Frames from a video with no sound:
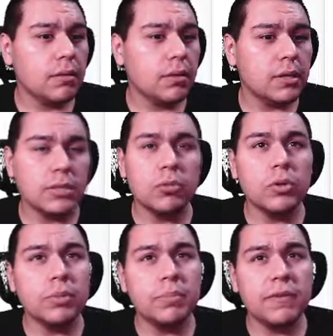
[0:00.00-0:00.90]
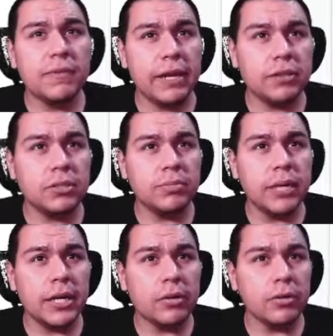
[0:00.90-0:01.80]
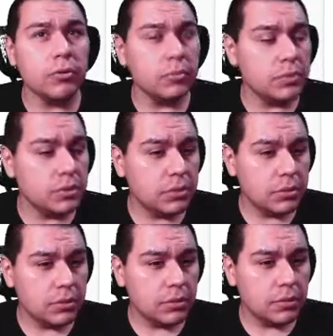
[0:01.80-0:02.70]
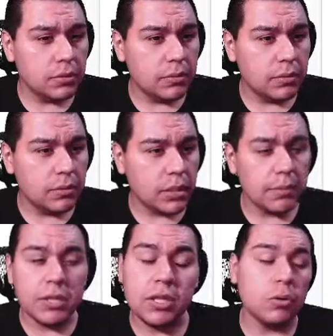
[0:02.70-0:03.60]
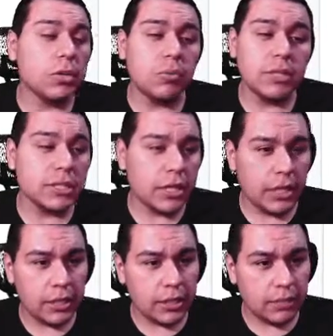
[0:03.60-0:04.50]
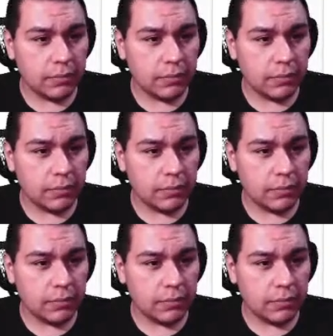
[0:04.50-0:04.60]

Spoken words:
Because it wouldn't be fair to my other groups. They'd be the only ones getting it.